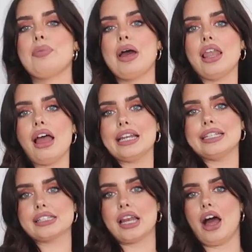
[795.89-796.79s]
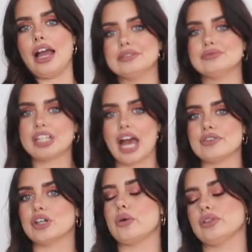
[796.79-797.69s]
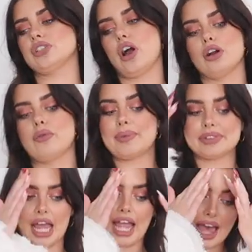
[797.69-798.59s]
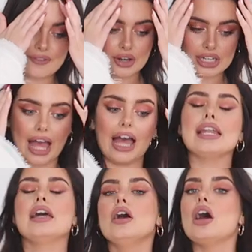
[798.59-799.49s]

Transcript: politely decline to ever go on Zara website ever again.